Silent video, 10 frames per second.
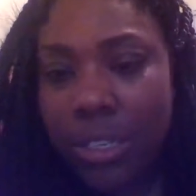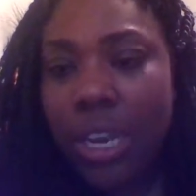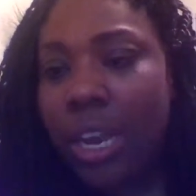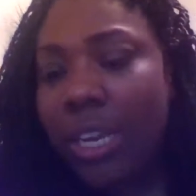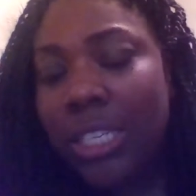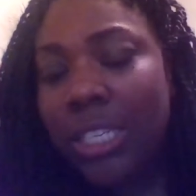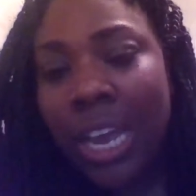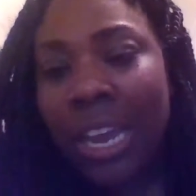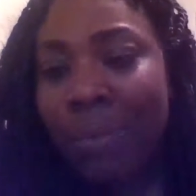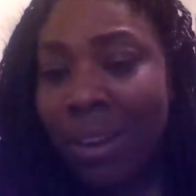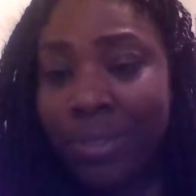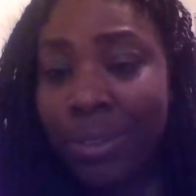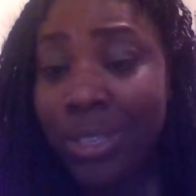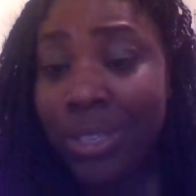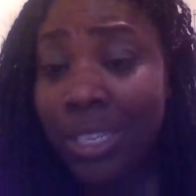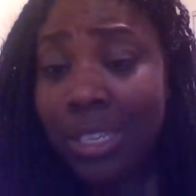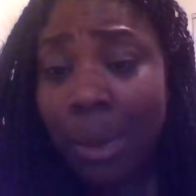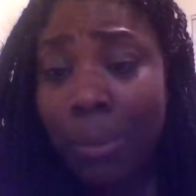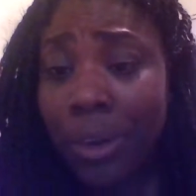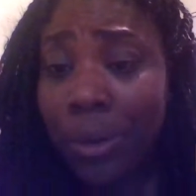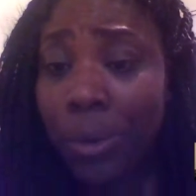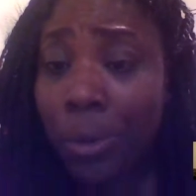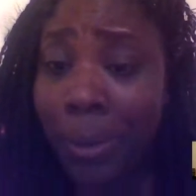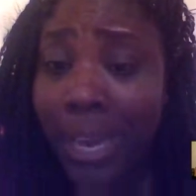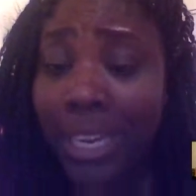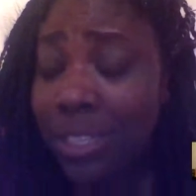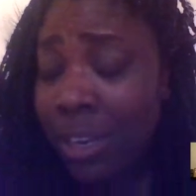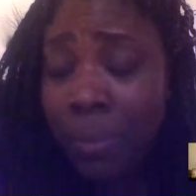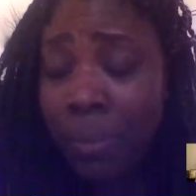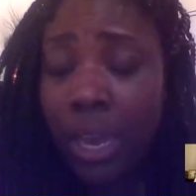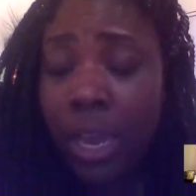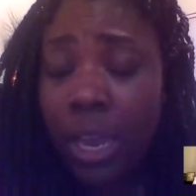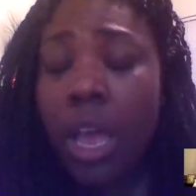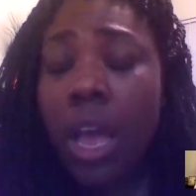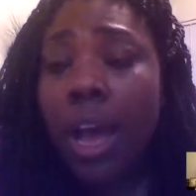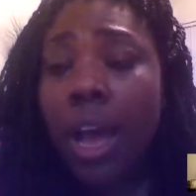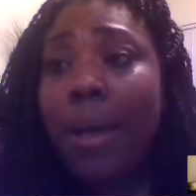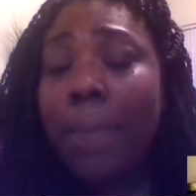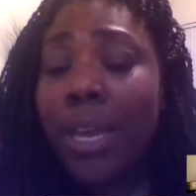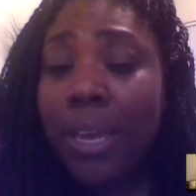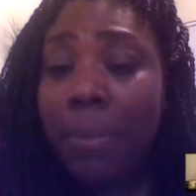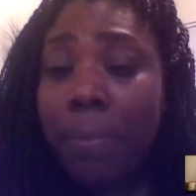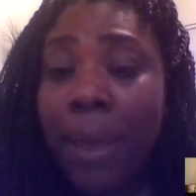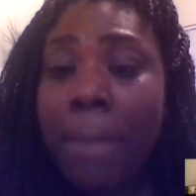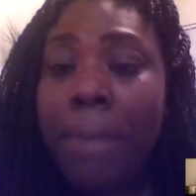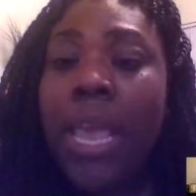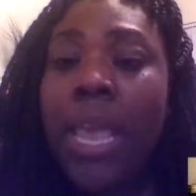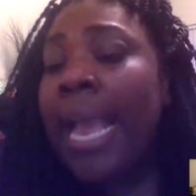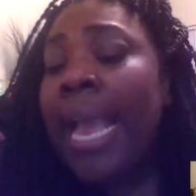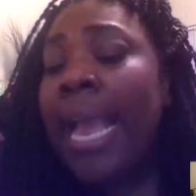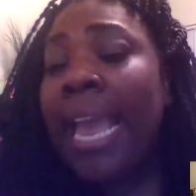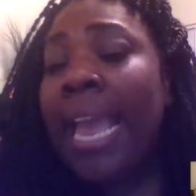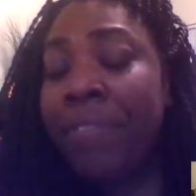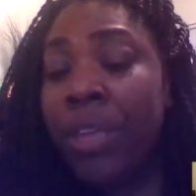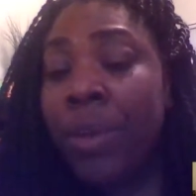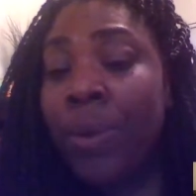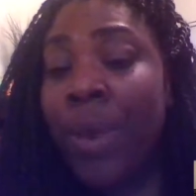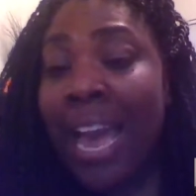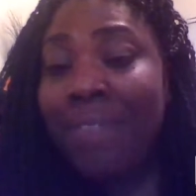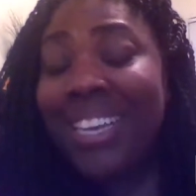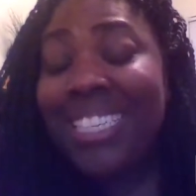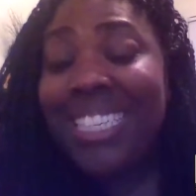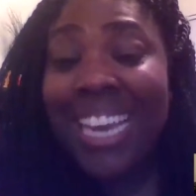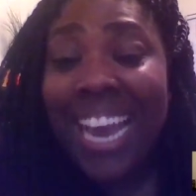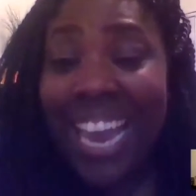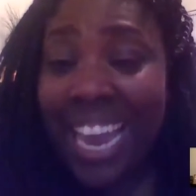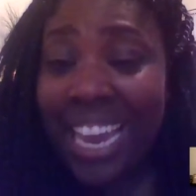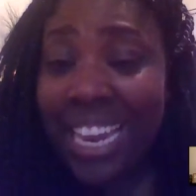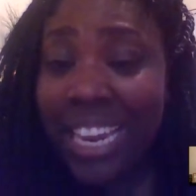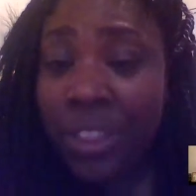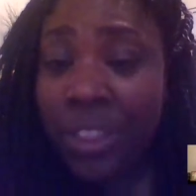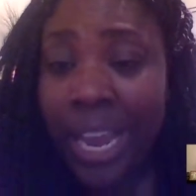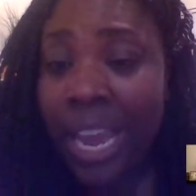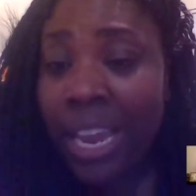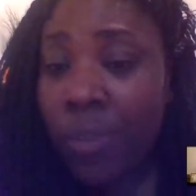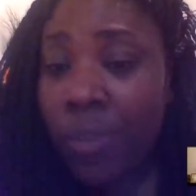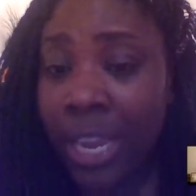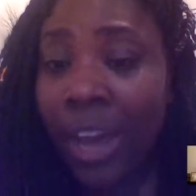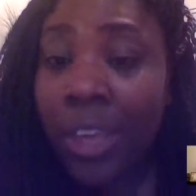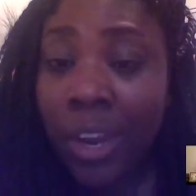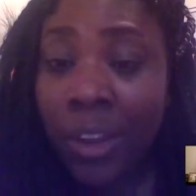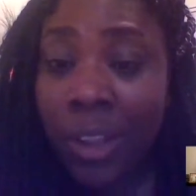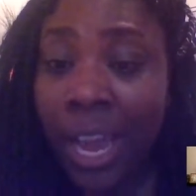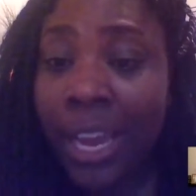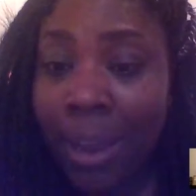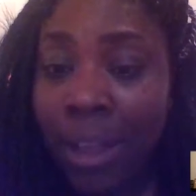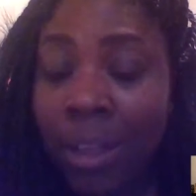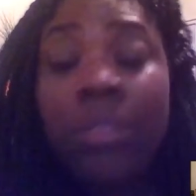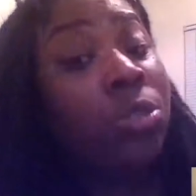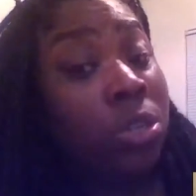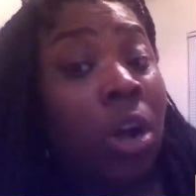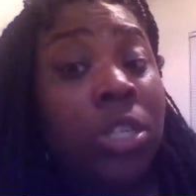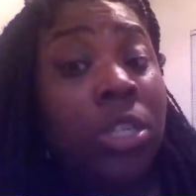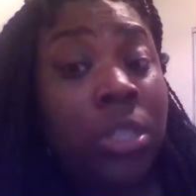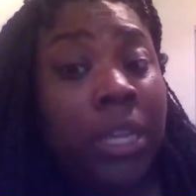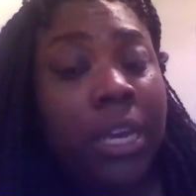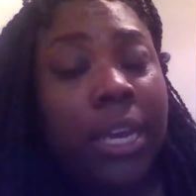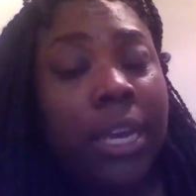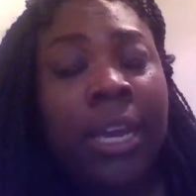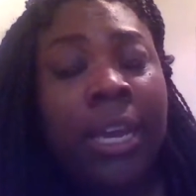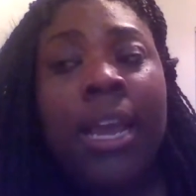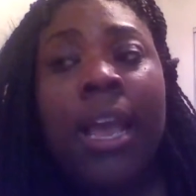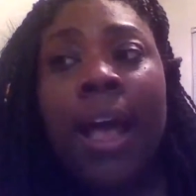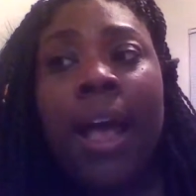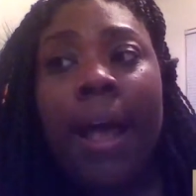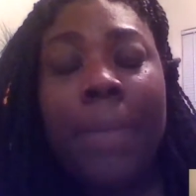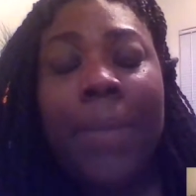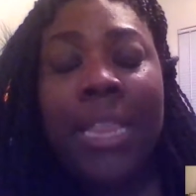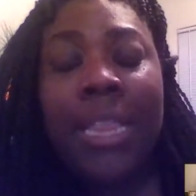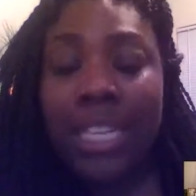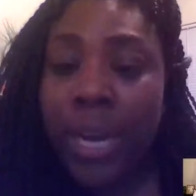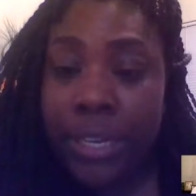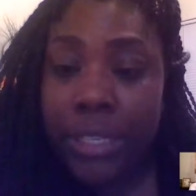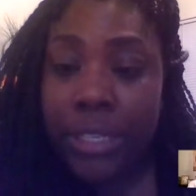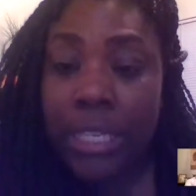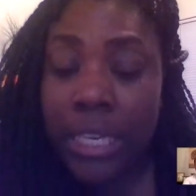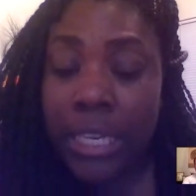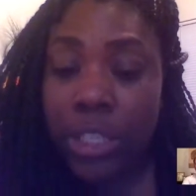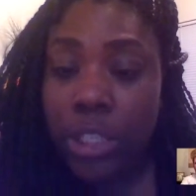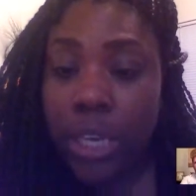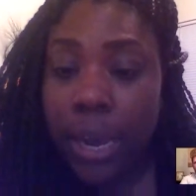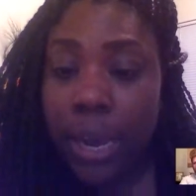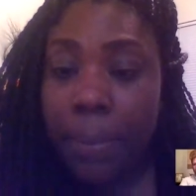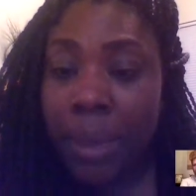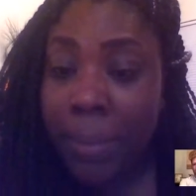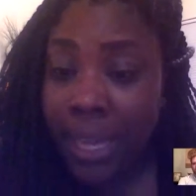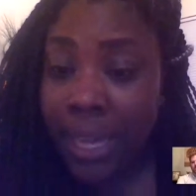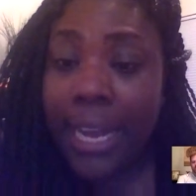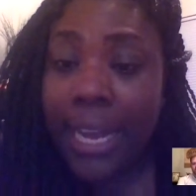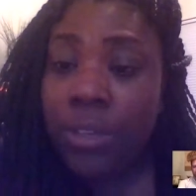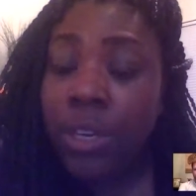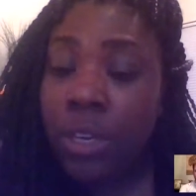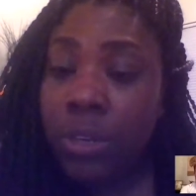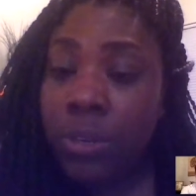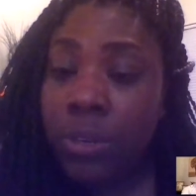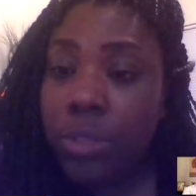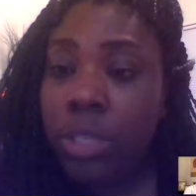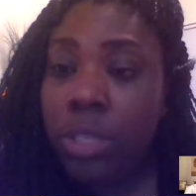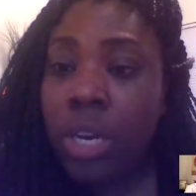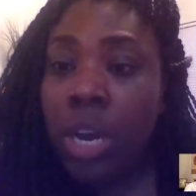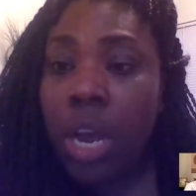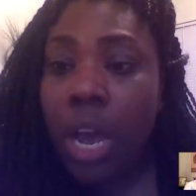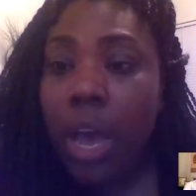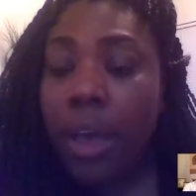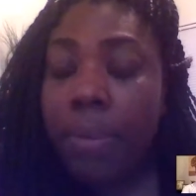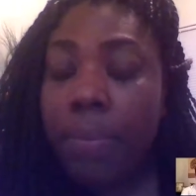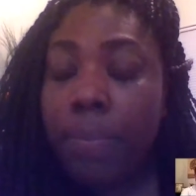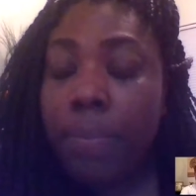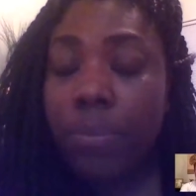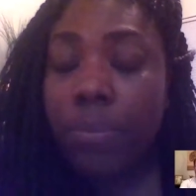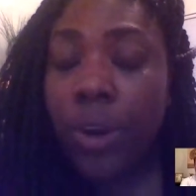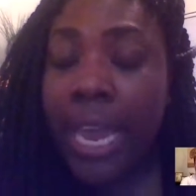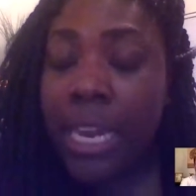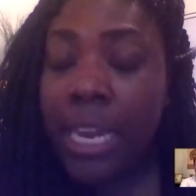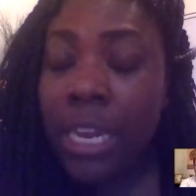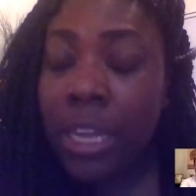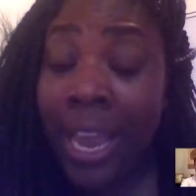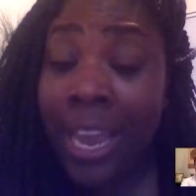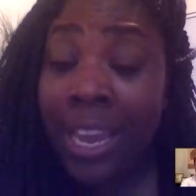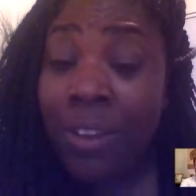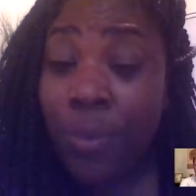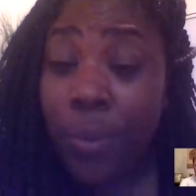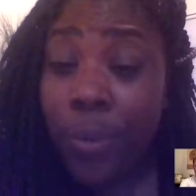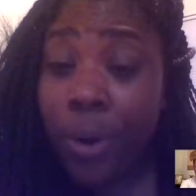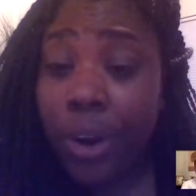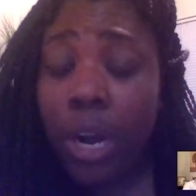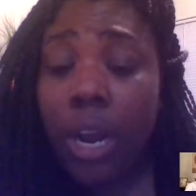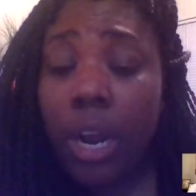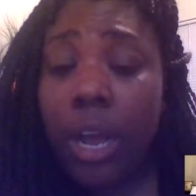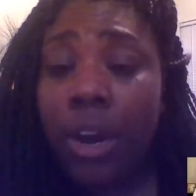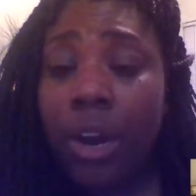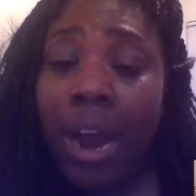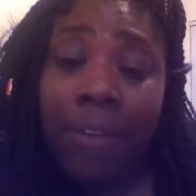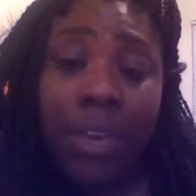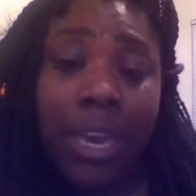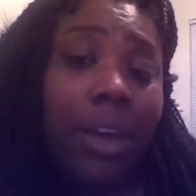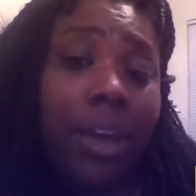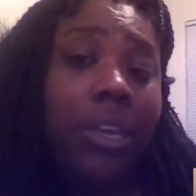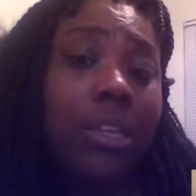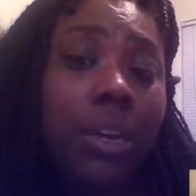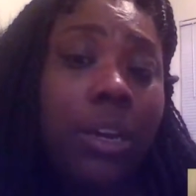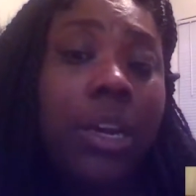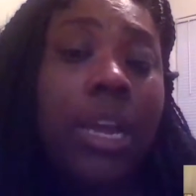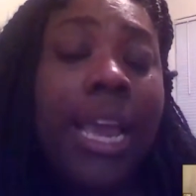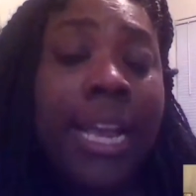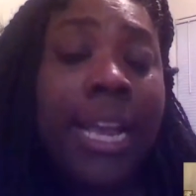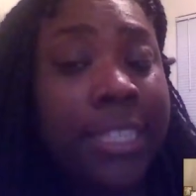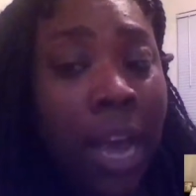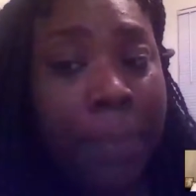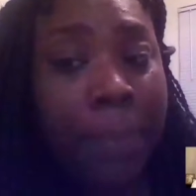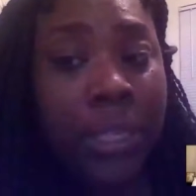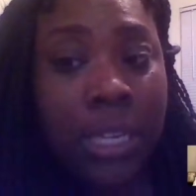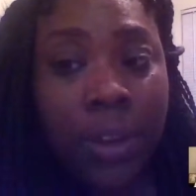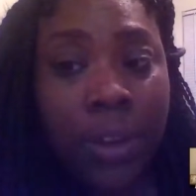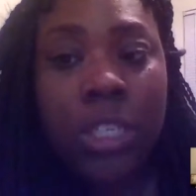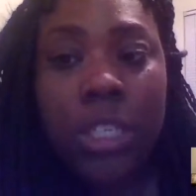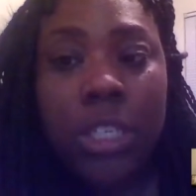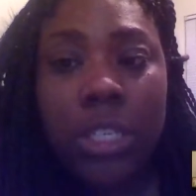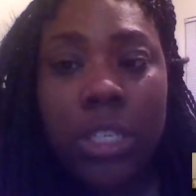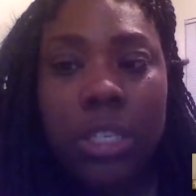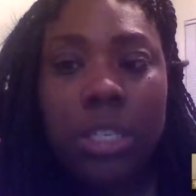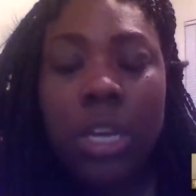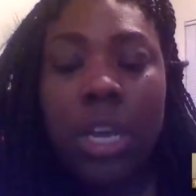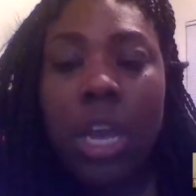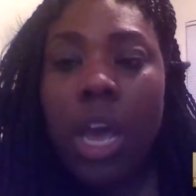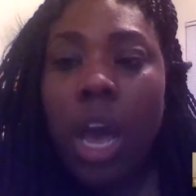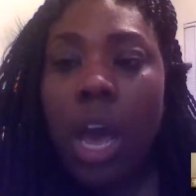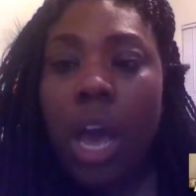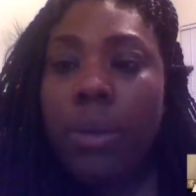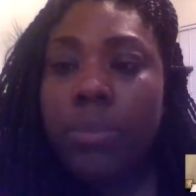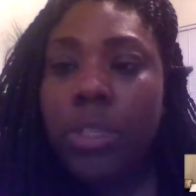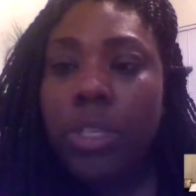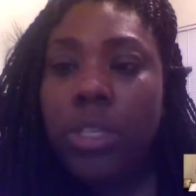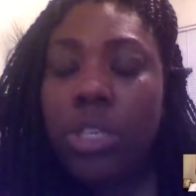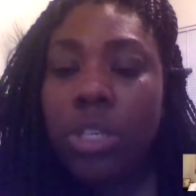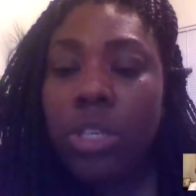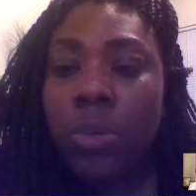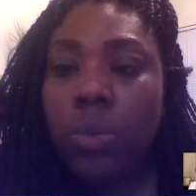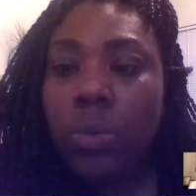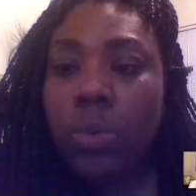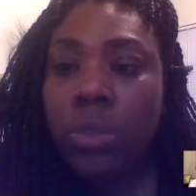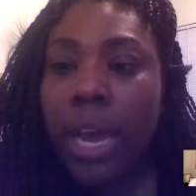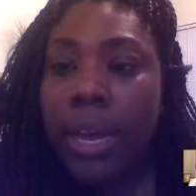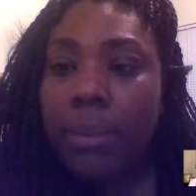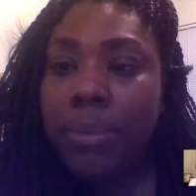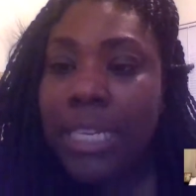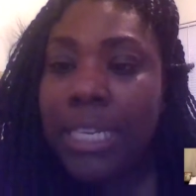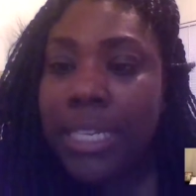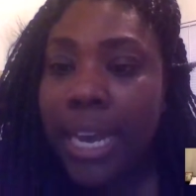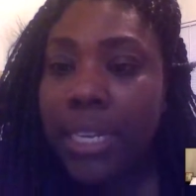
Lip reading: Just kind of whatever floats to the top of your Google page is going to be a good bet. If you have a TI 8384 calculator lying around, those are also really good. And that's what I used to teach in my class. You can use your 8384 graphing calculator. It's got built-in functions to do t-tests.